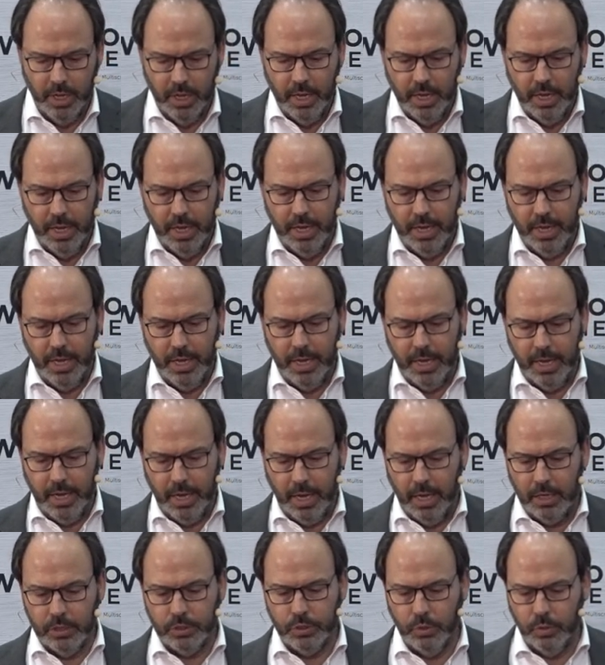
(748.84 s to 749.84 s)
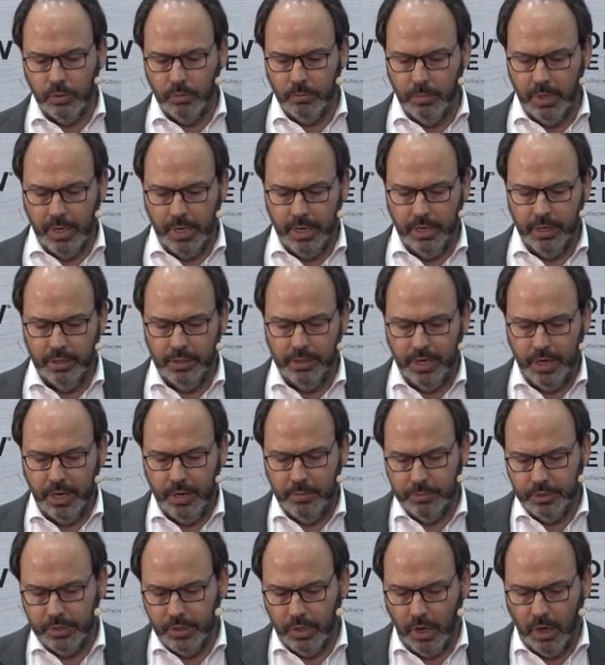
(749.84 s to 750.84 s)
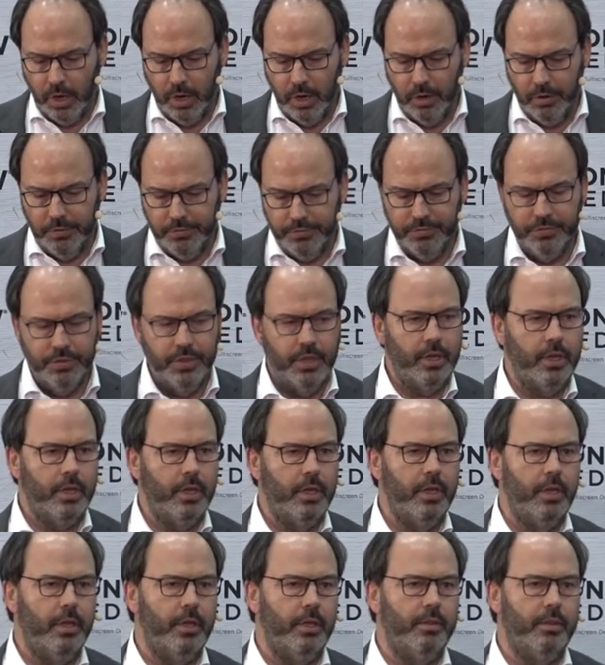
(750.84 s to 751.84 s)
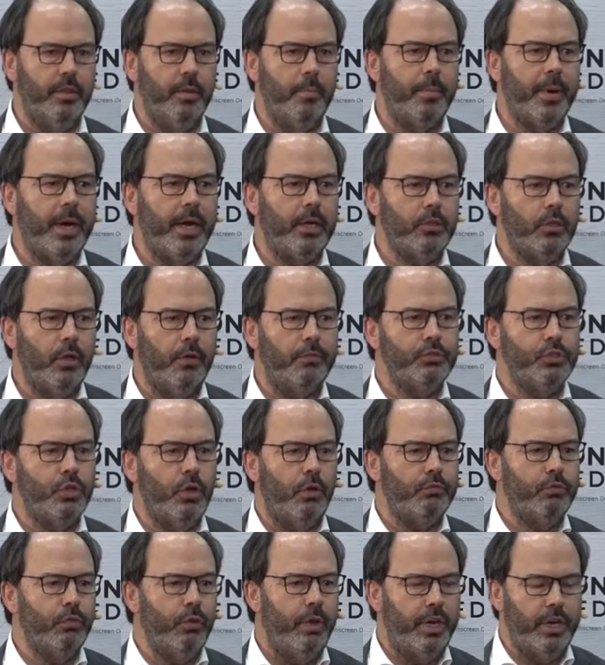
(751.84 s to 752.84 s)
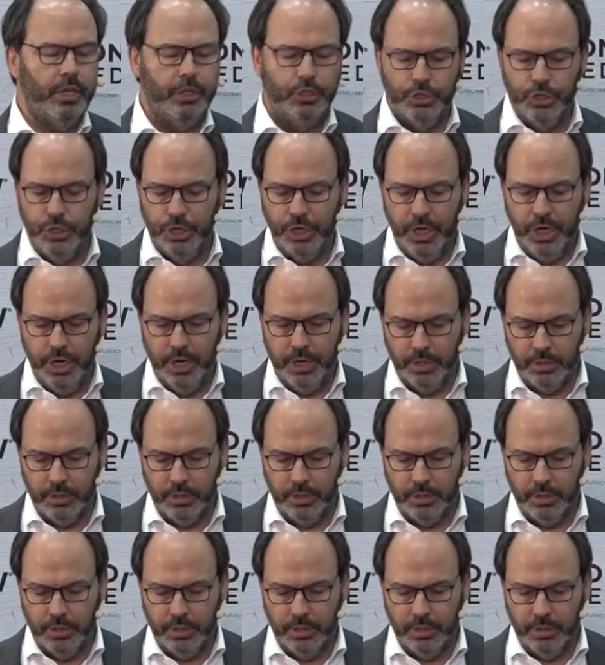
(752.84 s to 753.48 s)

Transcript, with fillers: Uh, also uh, in terms of the, the part of software engineering,